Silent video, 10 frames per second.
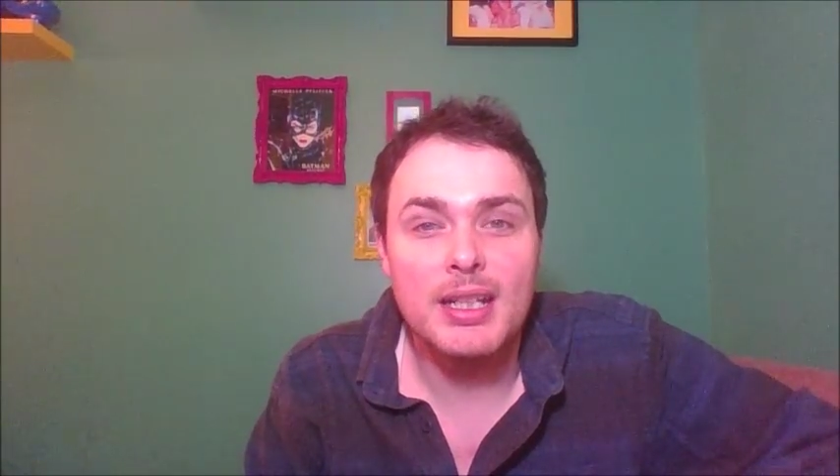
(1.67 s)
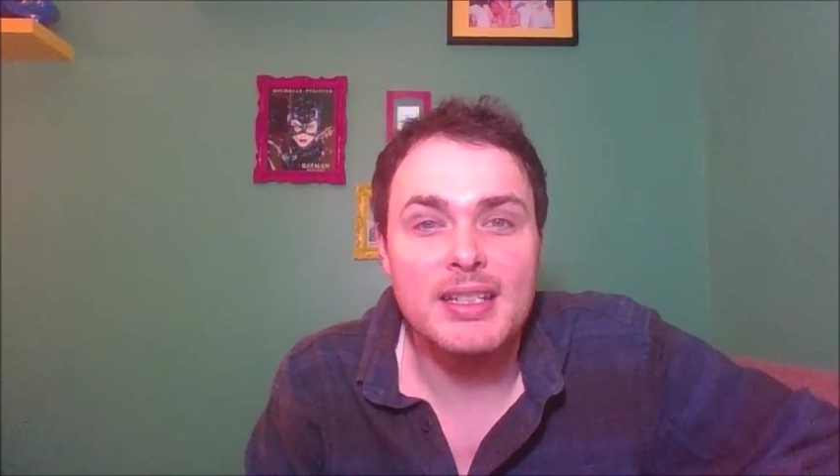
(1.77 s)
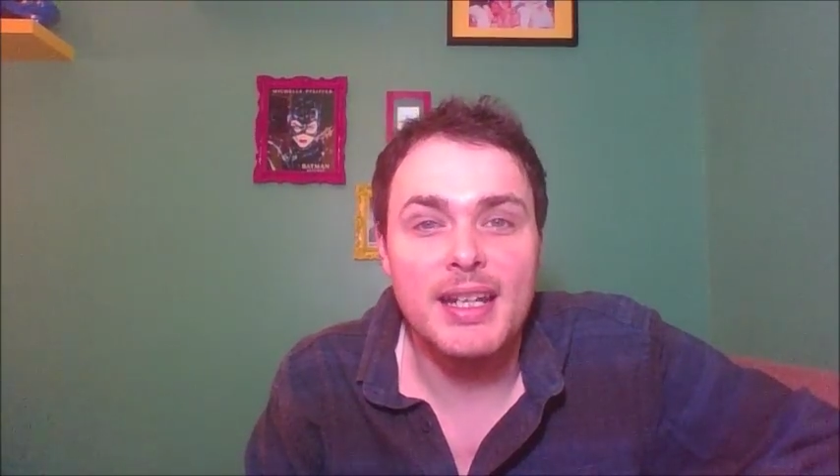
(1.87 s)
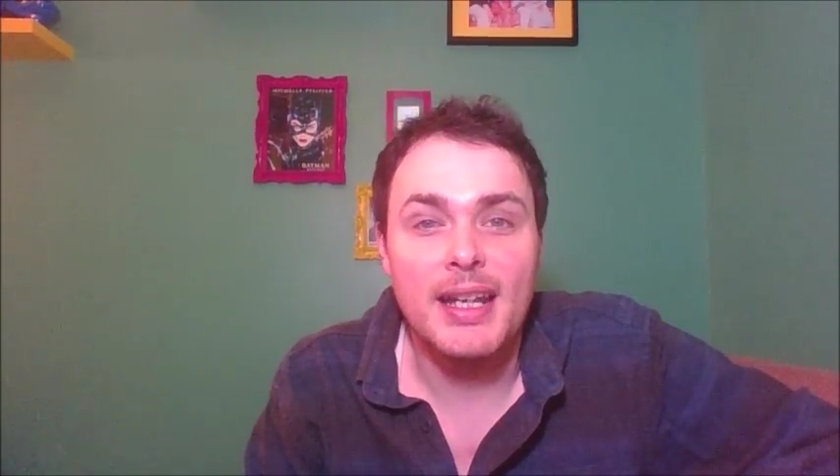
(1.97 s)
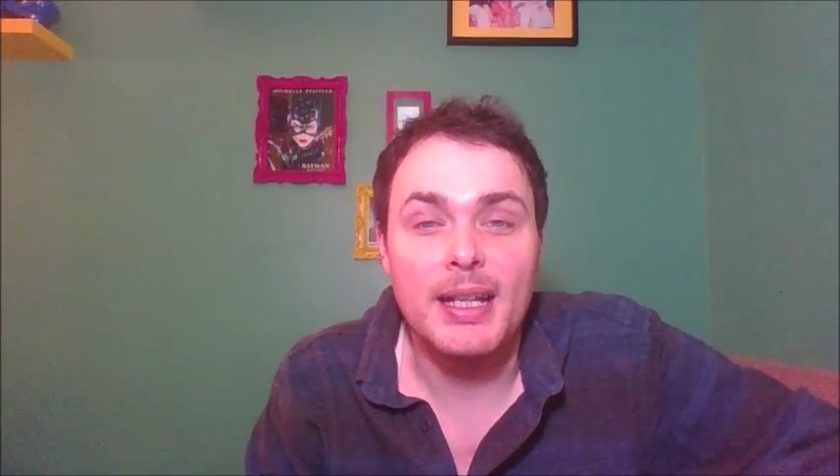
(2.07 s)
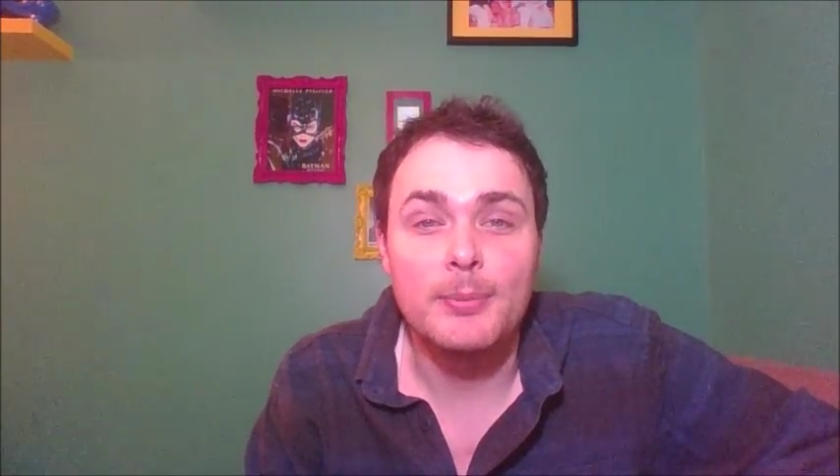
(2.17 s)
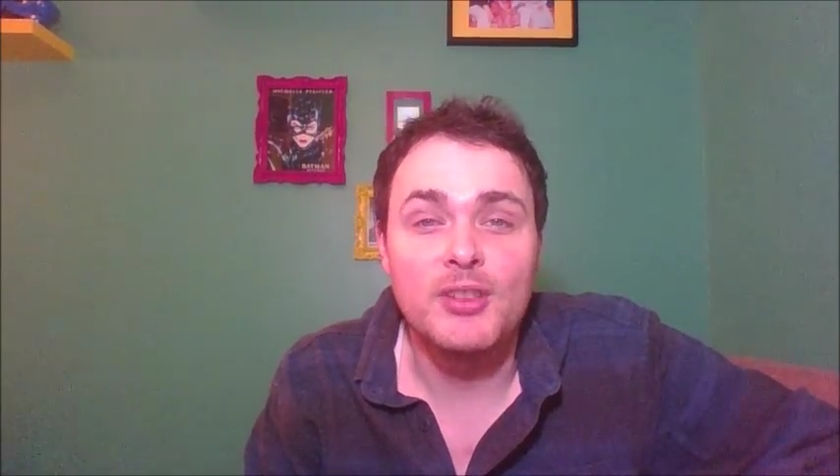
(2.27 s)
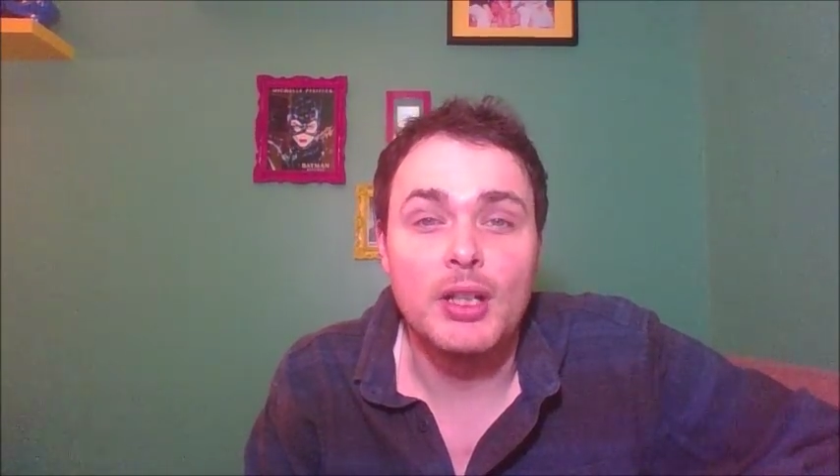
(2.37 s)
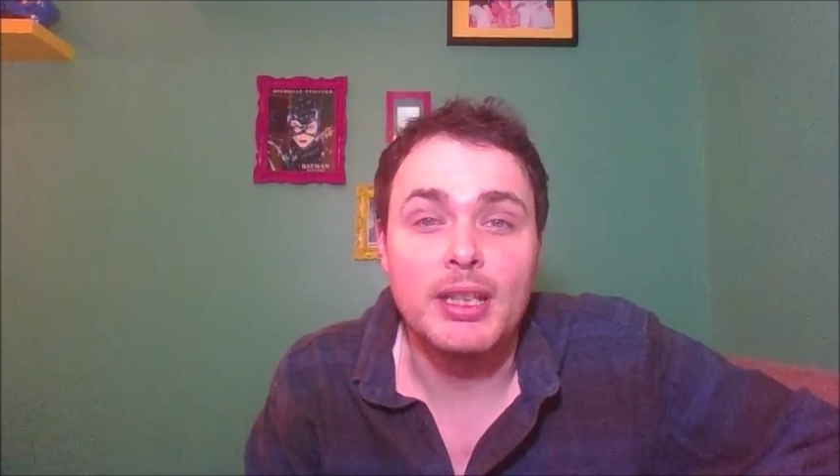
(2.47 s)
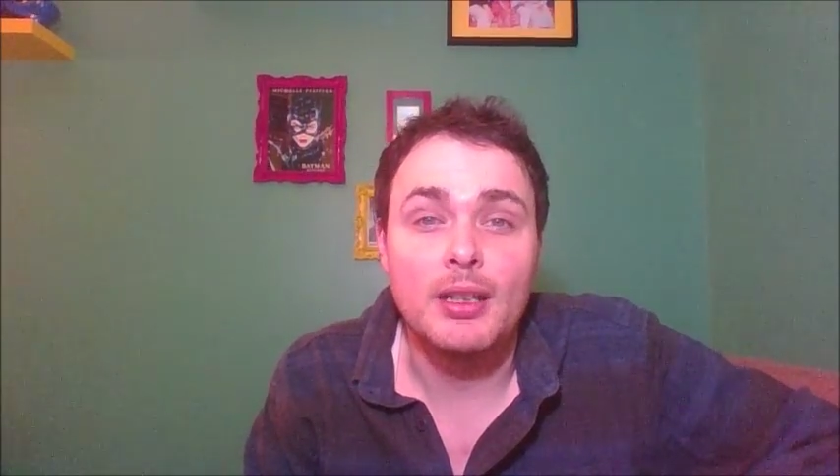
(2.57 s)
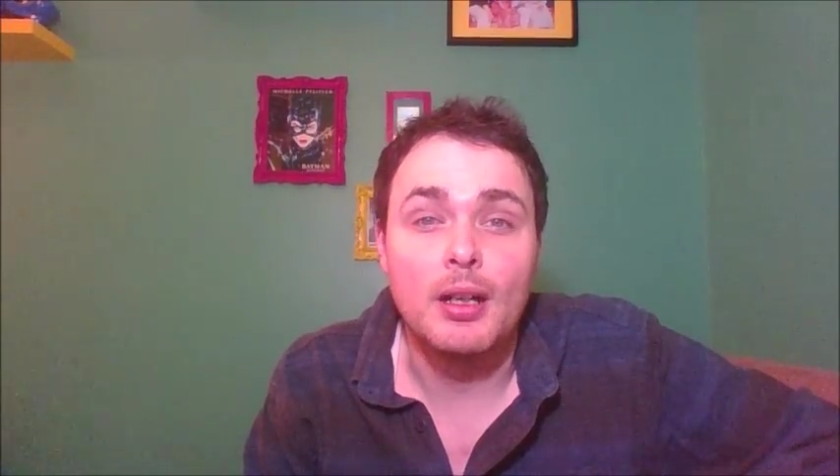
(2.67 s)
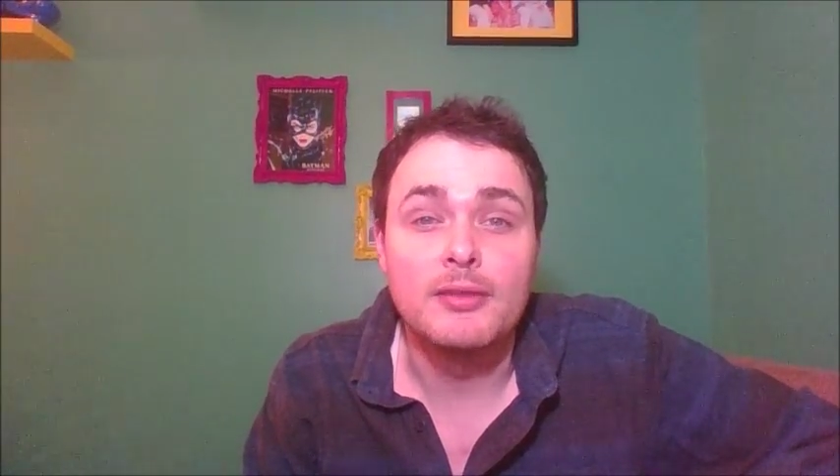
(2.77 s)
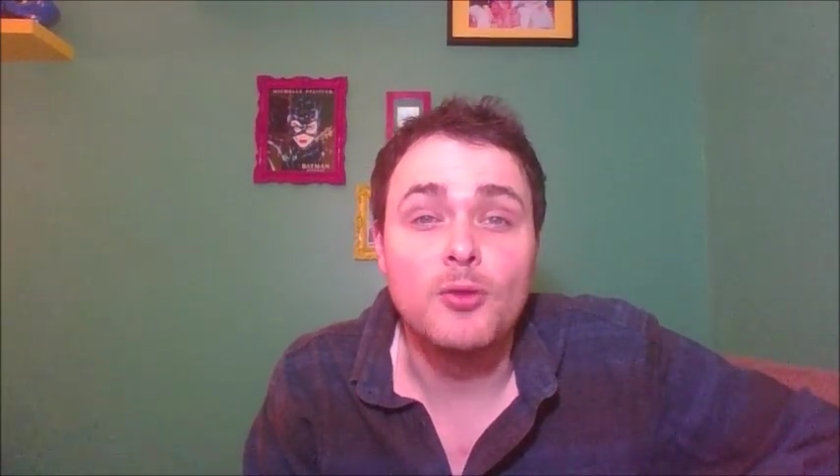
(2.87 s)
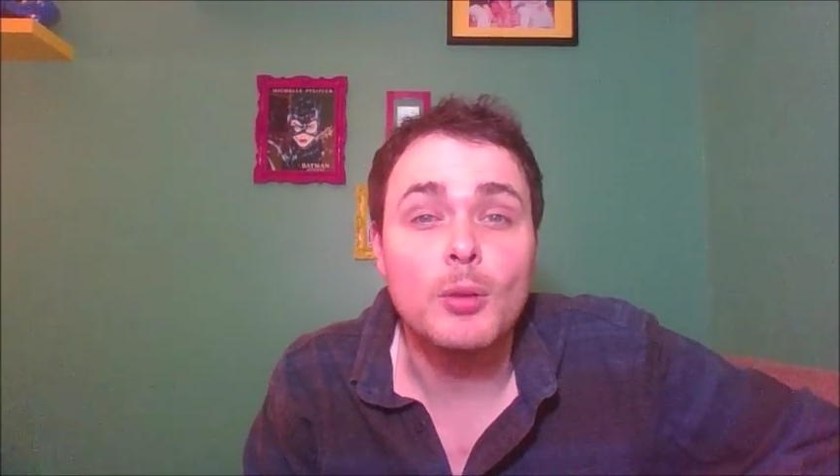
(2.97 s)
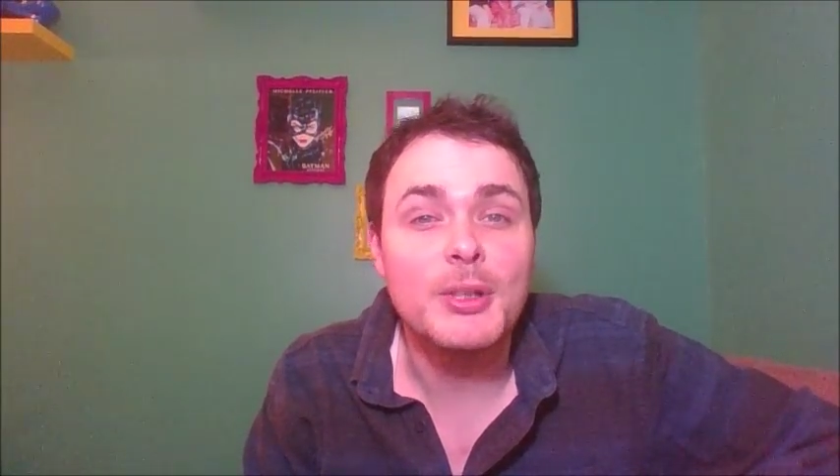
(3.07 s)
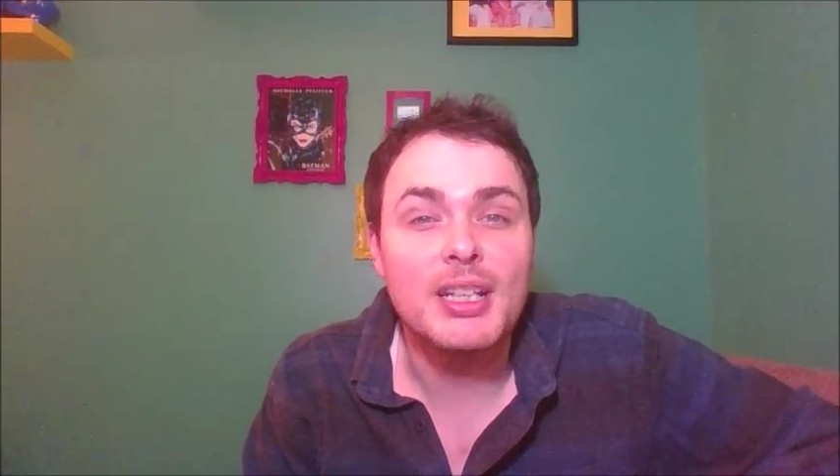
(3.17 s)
Today I am vlogging on former